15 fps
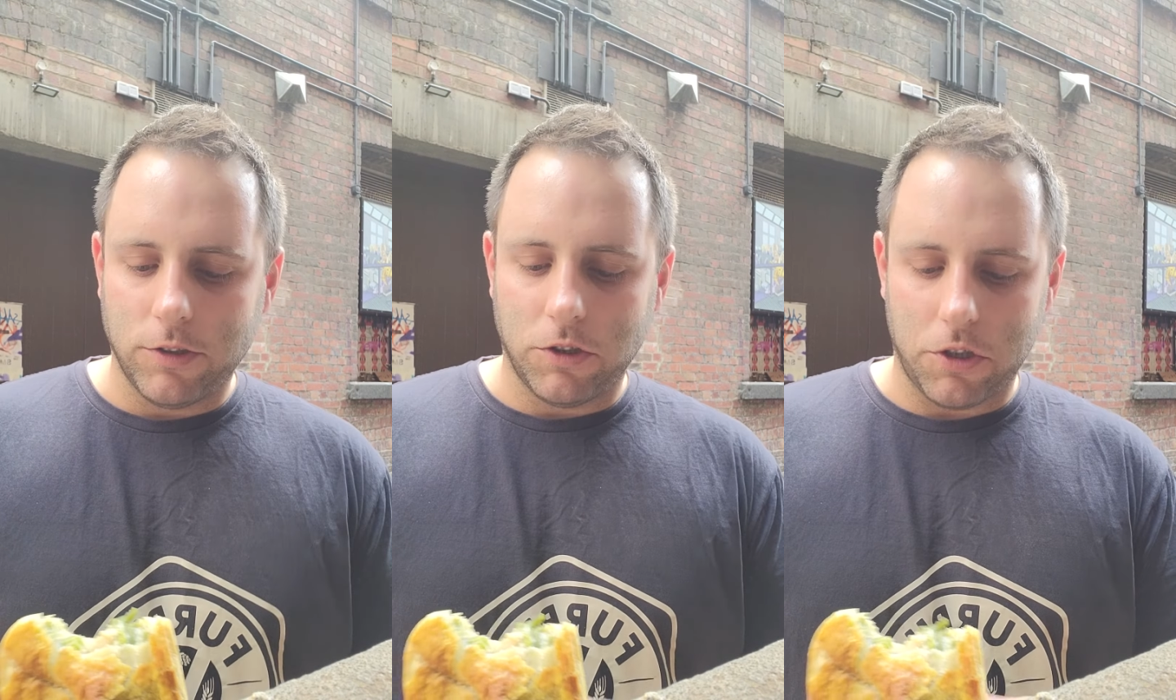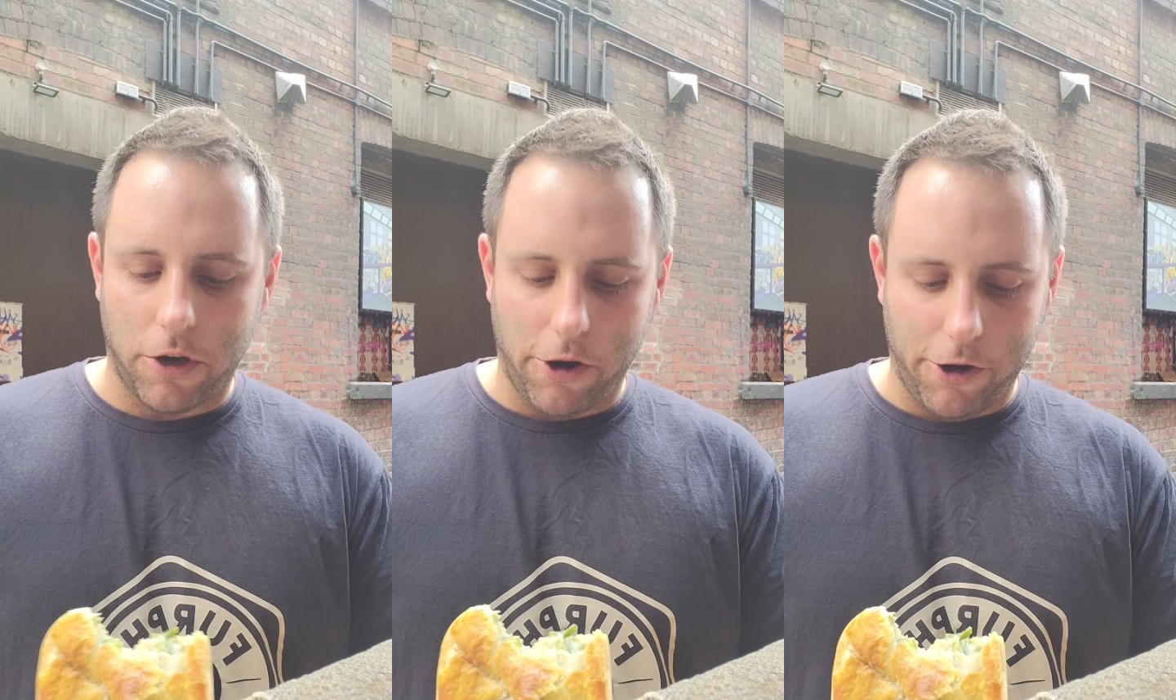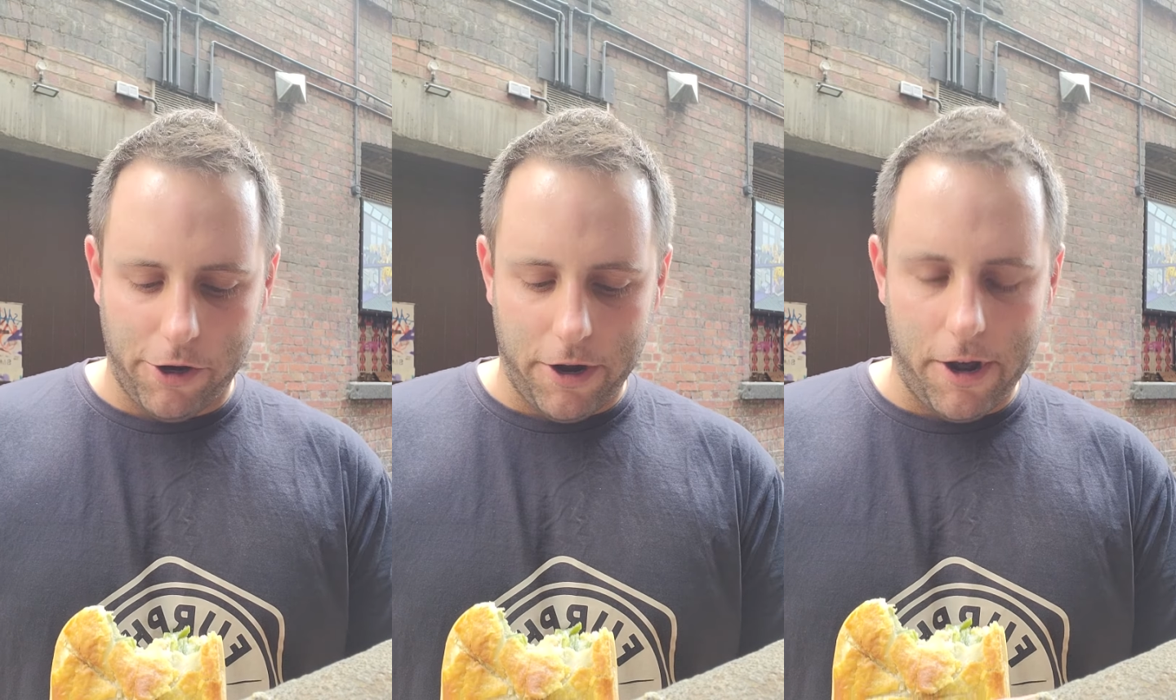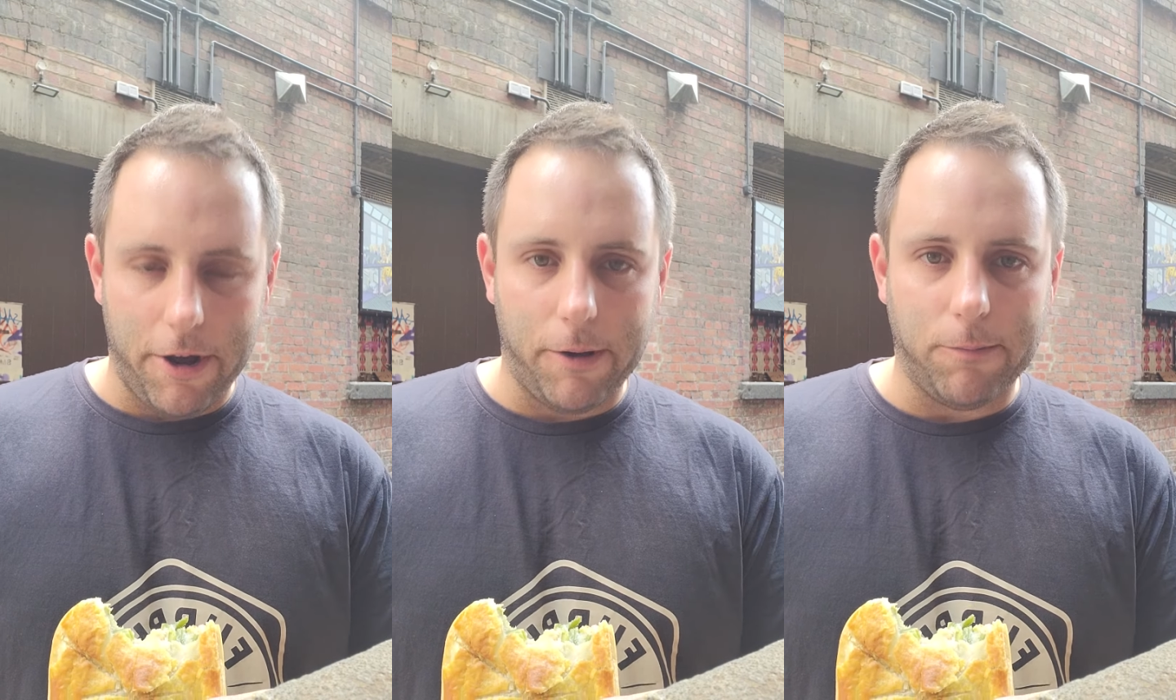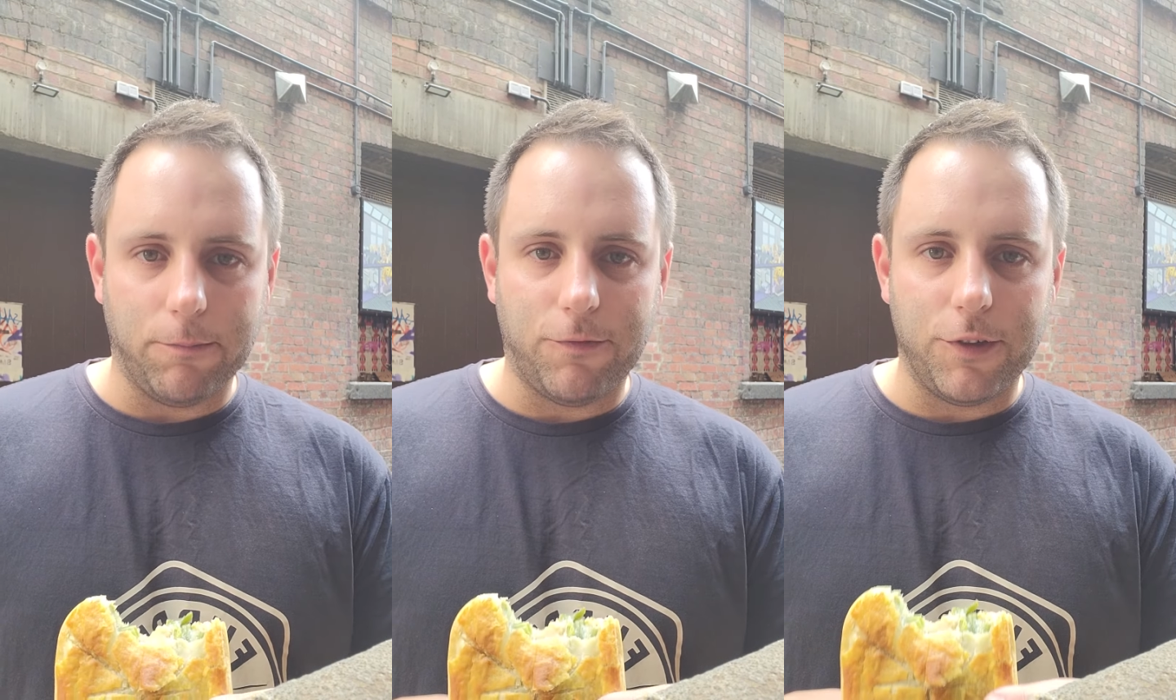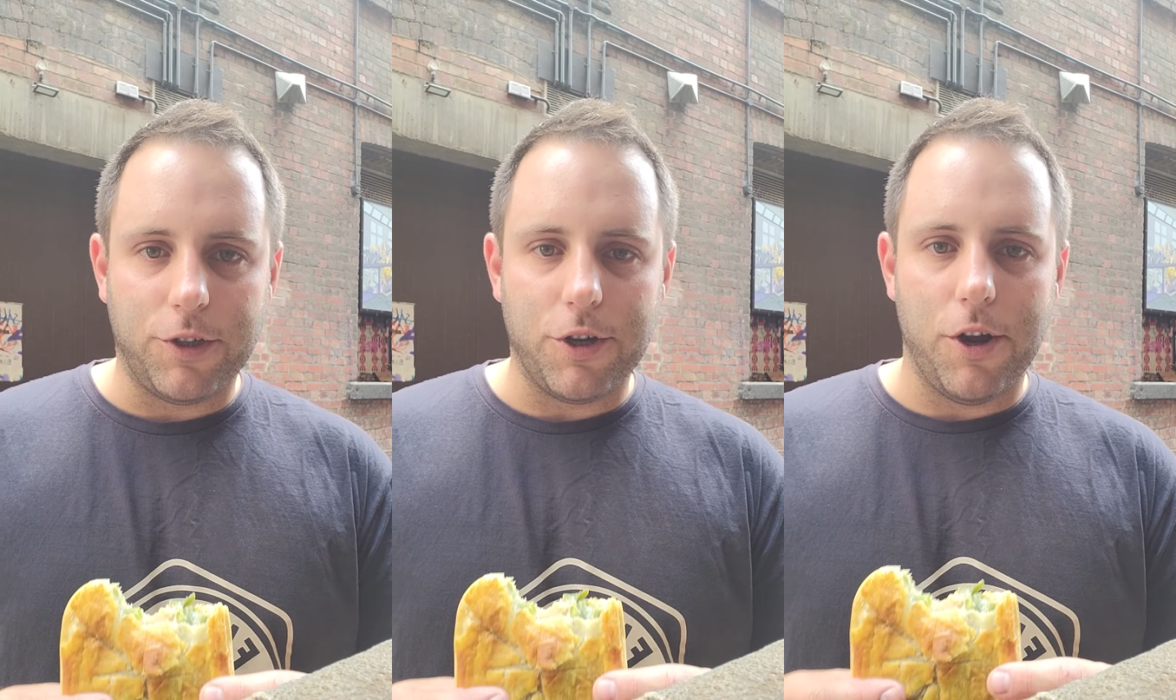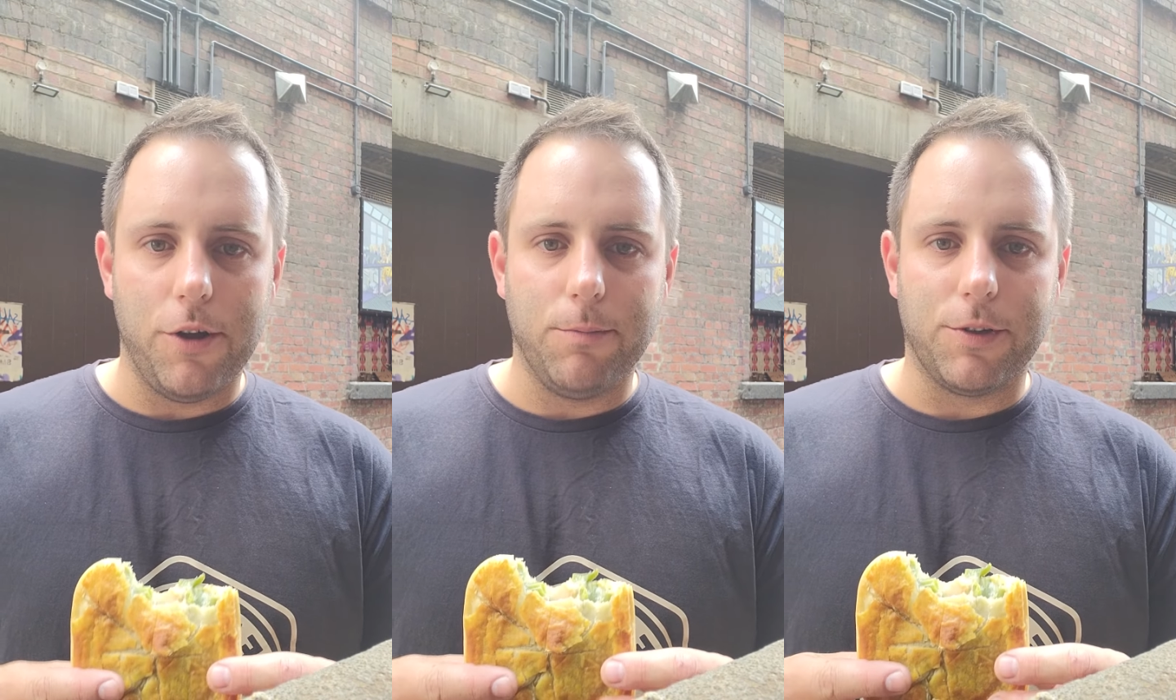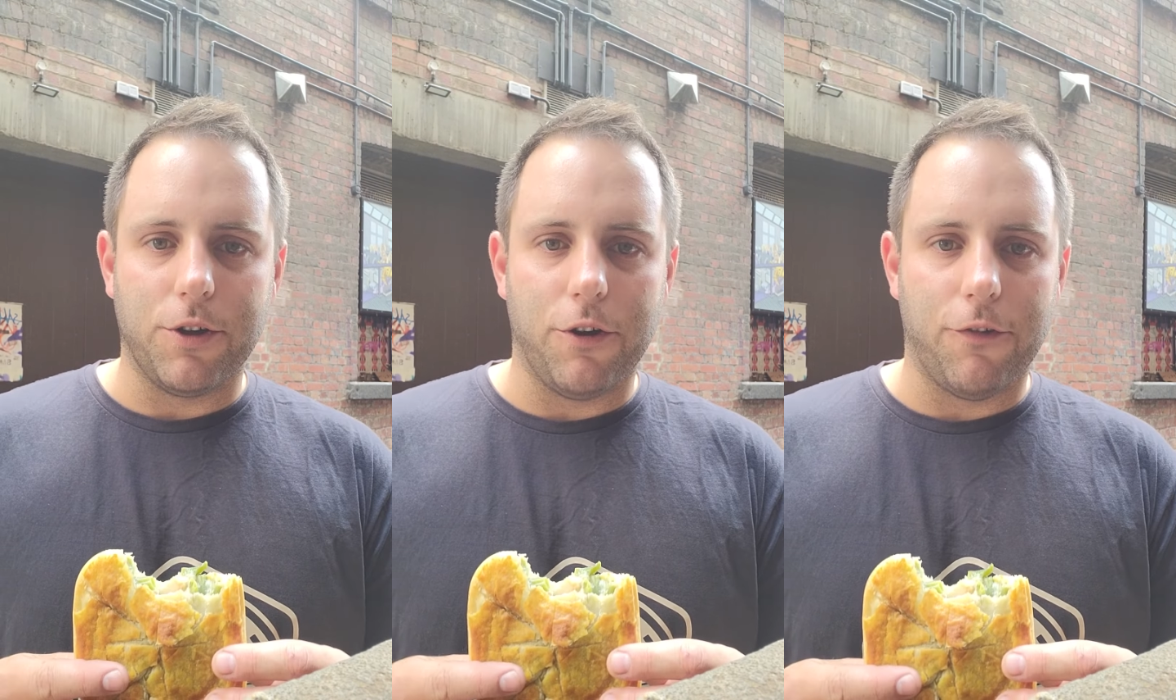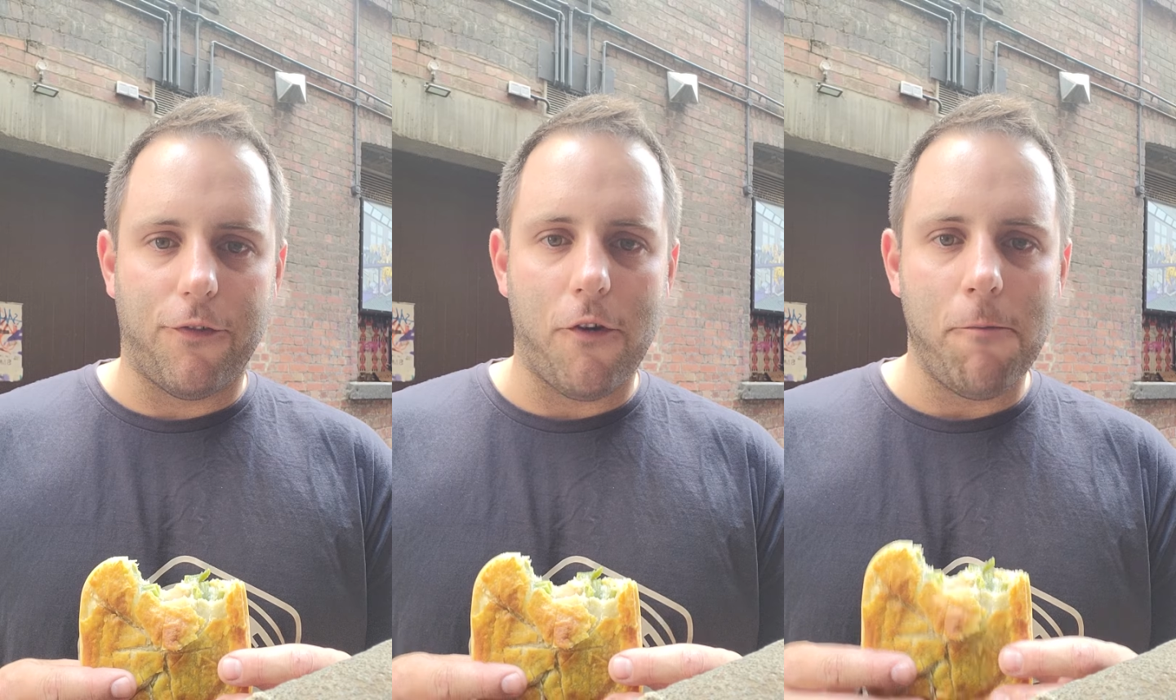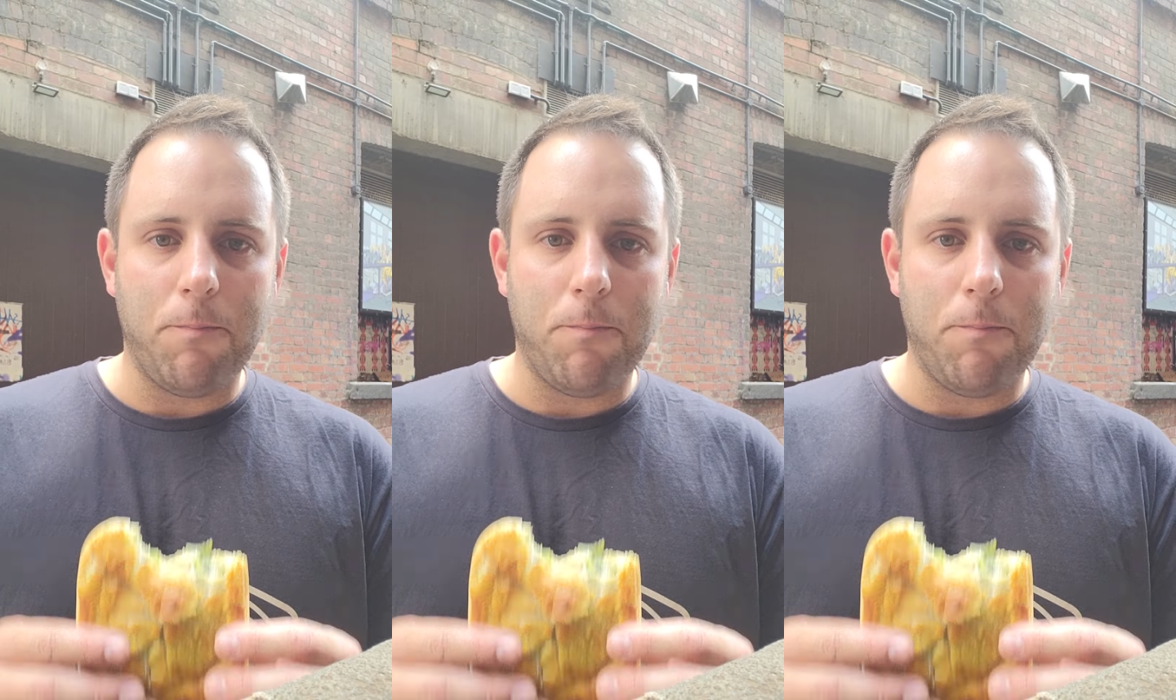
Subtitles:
So for terms of